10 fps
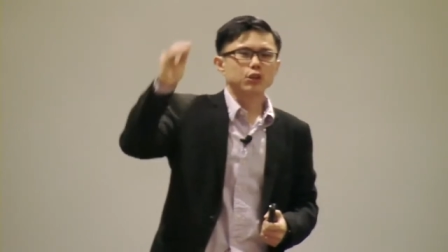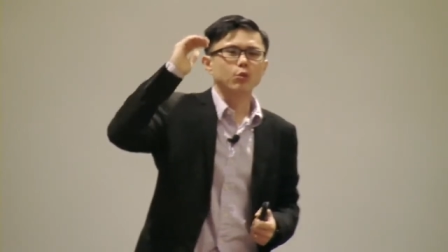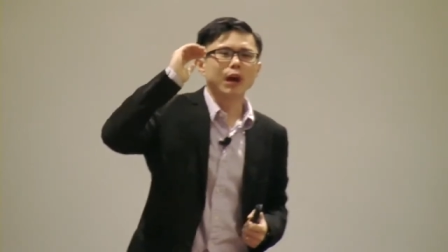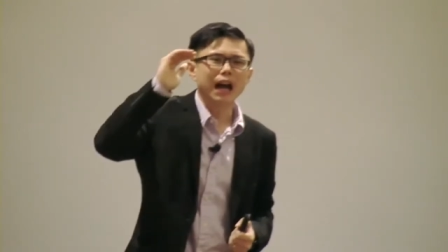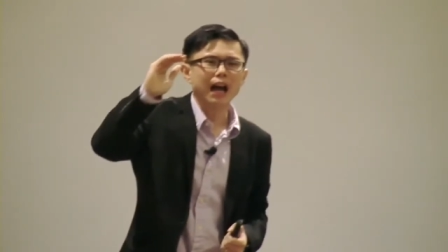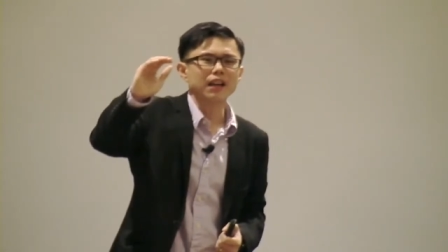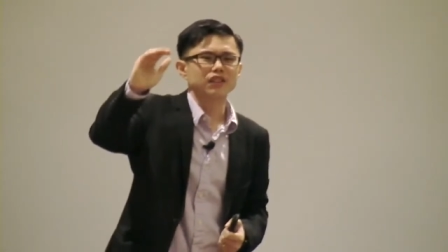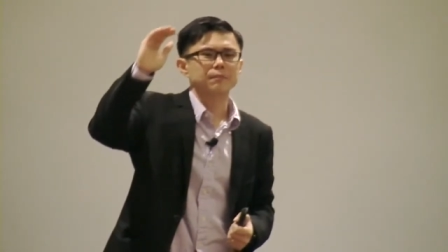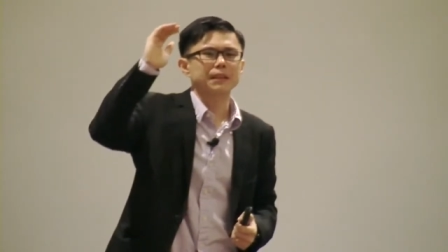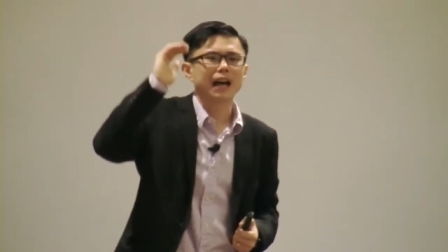You
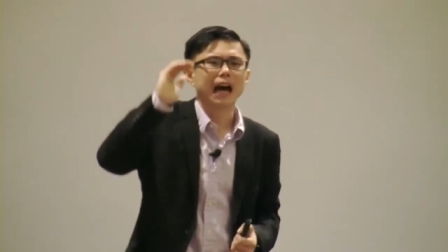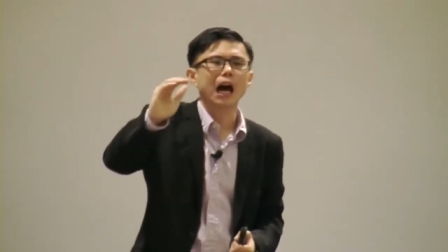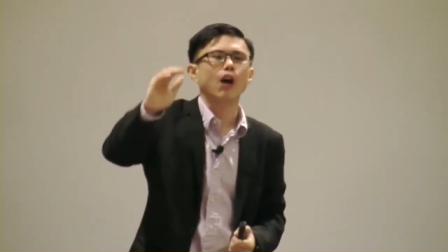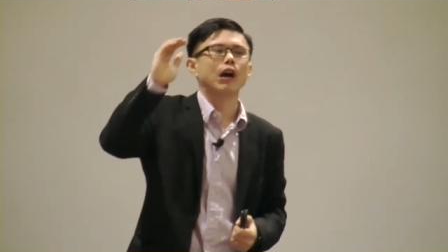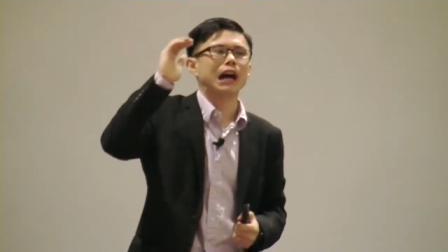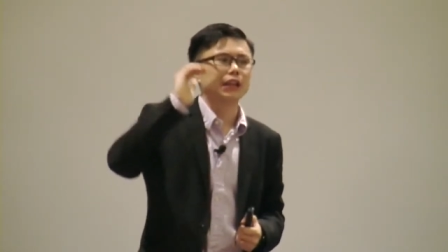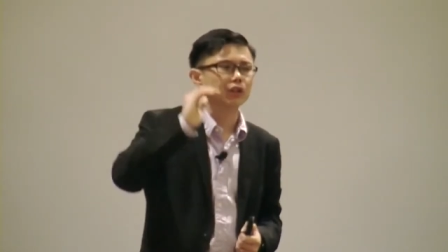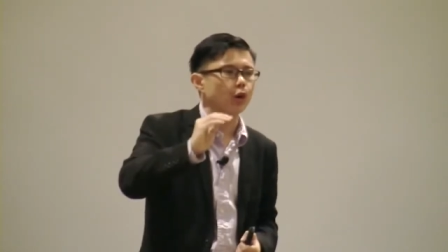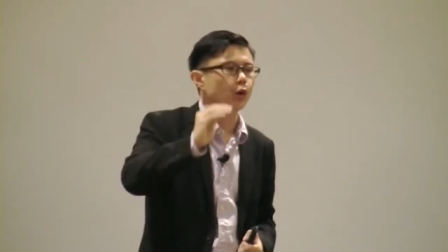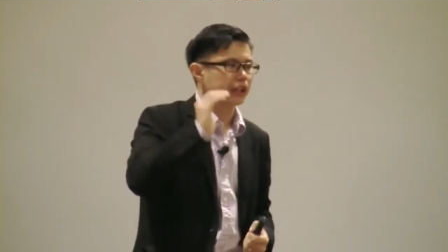ask me how I
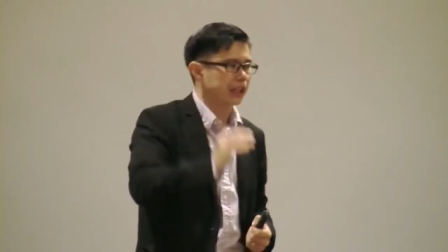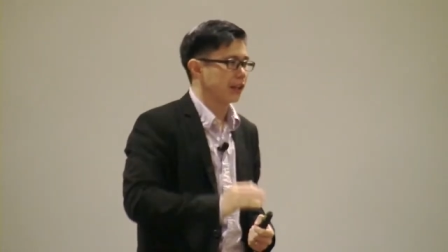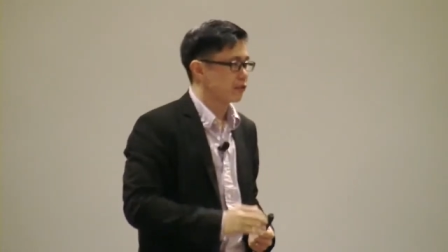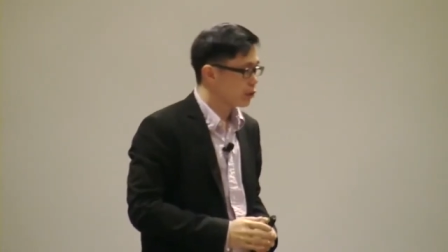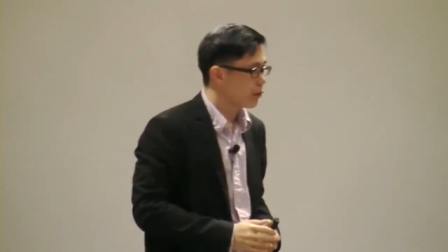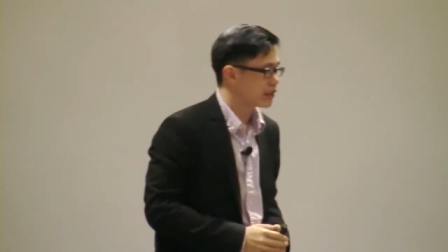know he lives. You know